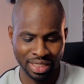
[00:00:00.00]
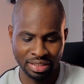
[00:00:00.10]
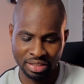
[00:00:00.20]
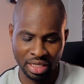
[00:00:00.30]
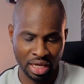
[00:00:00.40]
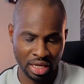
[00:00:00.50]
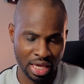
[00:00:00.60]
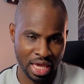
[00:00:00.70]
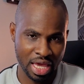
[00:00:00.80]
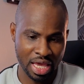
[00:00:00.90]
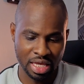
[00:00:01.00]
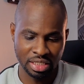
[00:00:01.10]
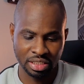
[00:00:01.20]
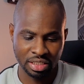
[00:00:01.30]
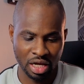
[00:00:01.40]
This thing
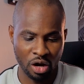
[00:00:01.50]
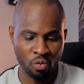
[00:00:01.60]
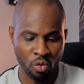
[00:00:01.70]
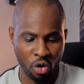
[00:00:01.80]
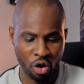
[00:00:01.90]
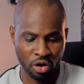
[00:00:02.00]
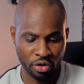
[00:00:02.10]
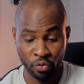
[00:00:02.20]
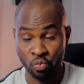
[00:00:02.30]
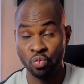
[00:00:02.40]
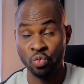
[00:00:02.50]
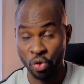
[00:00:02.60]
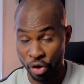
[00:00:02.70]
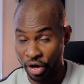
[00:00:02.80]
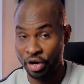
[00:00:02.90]
is a
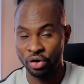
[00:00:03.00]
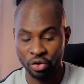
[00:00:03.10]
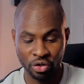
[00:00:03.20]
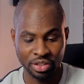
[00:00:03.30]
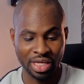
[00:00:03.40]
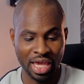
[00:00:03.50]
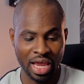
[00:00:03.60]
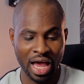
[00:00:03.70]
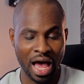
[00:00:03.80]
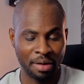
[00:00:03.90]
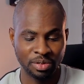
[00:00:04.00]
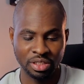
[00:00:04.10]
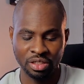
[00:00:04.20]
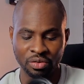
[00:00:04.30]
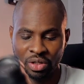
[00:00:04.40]
workhorse. It
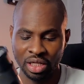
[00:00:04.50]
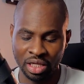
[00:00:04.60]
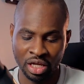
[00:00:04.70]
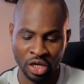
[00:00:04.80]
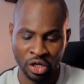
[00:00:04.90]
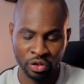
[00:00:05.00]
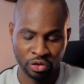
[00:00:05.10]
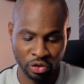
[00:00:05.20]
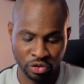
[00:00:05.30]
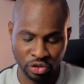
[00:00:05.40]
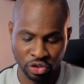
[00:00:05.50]
absolutely does the